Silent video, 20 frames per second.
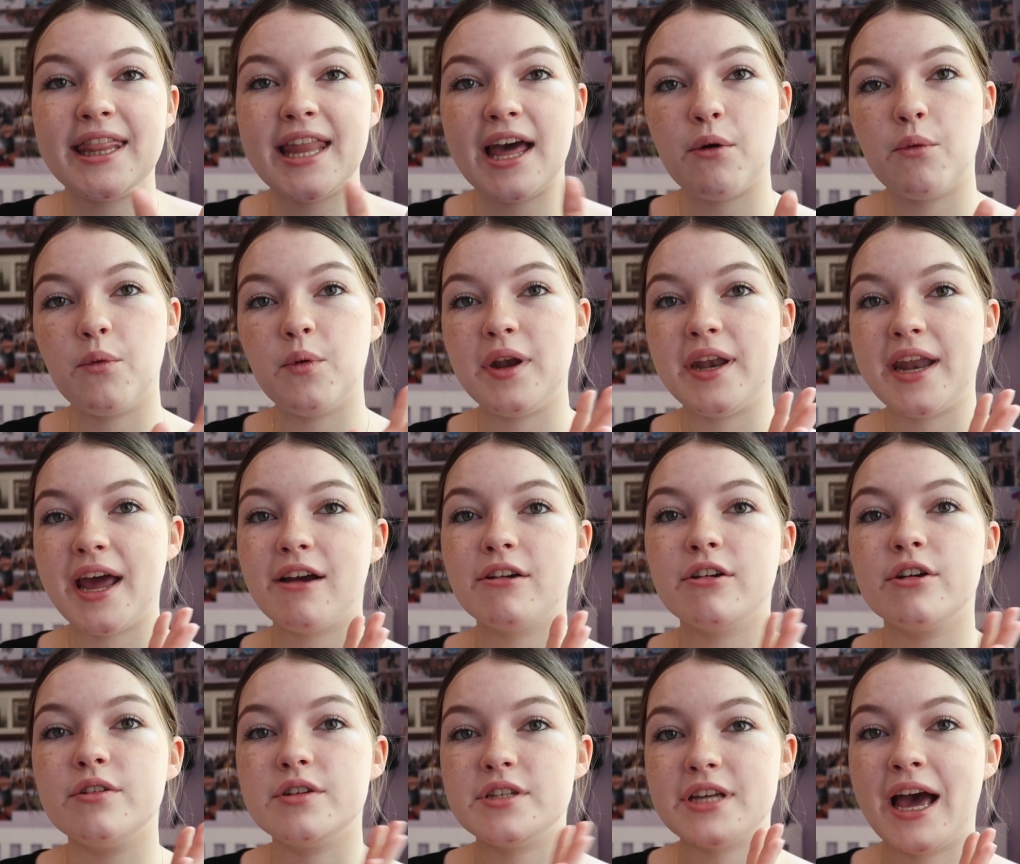that will
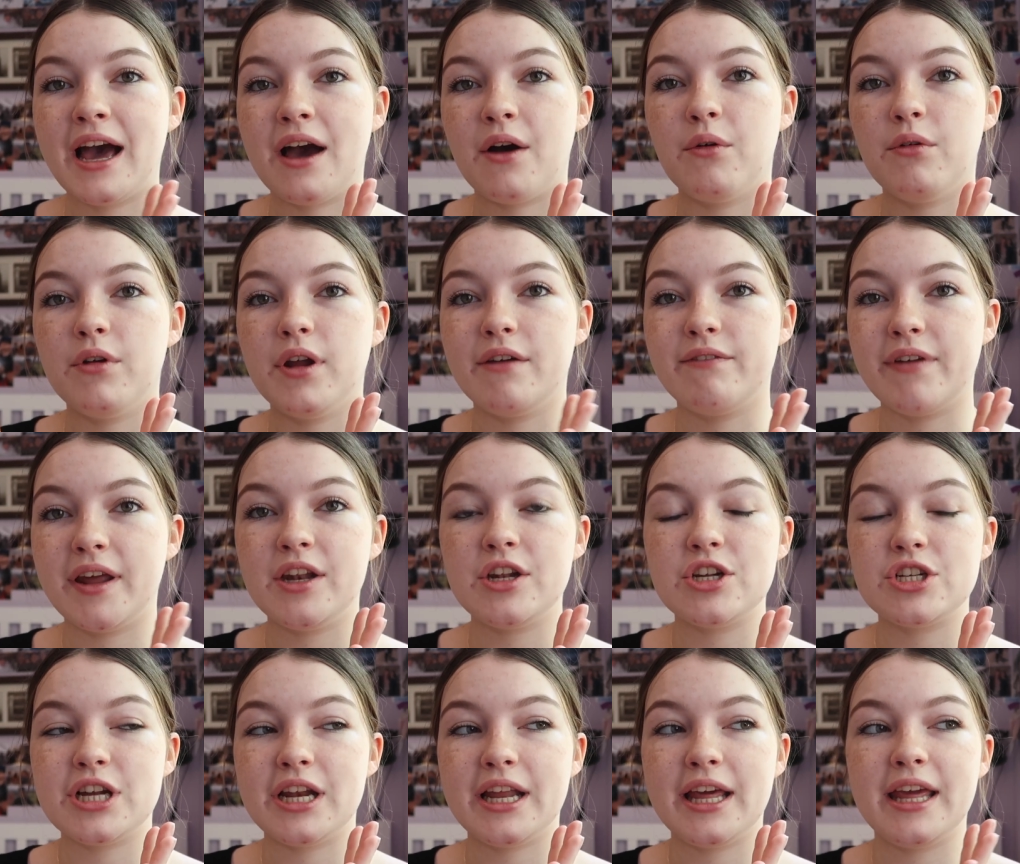narrow down
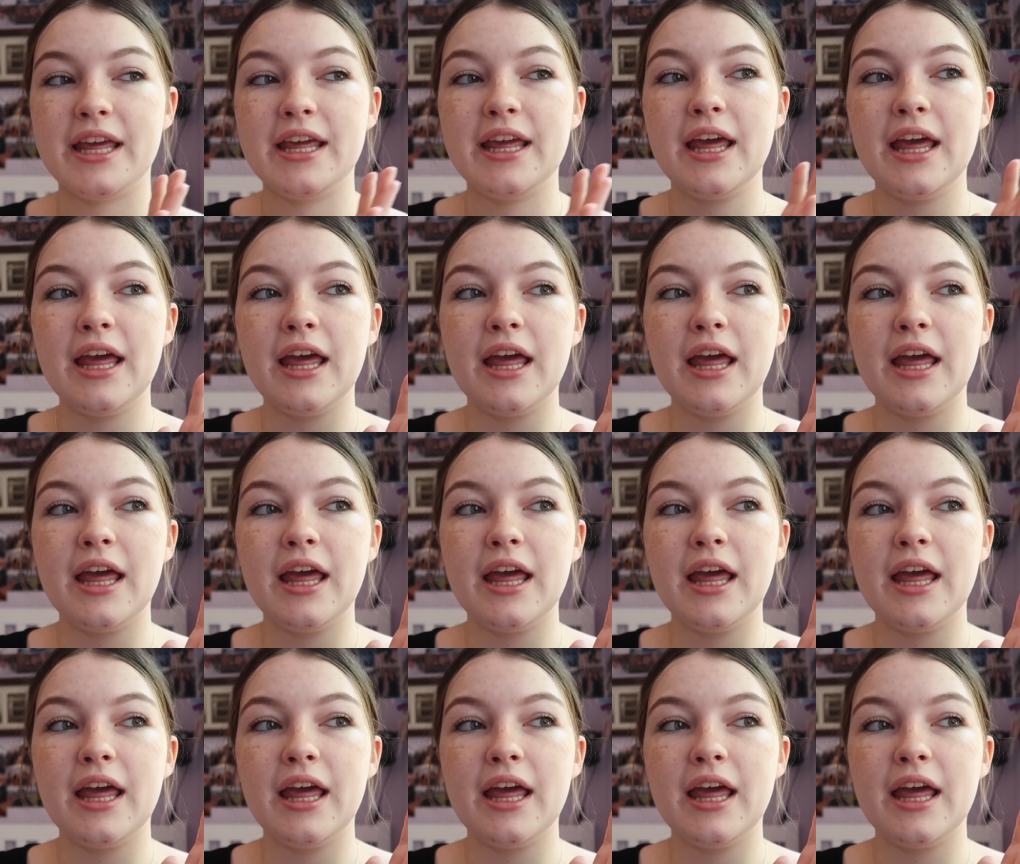eventually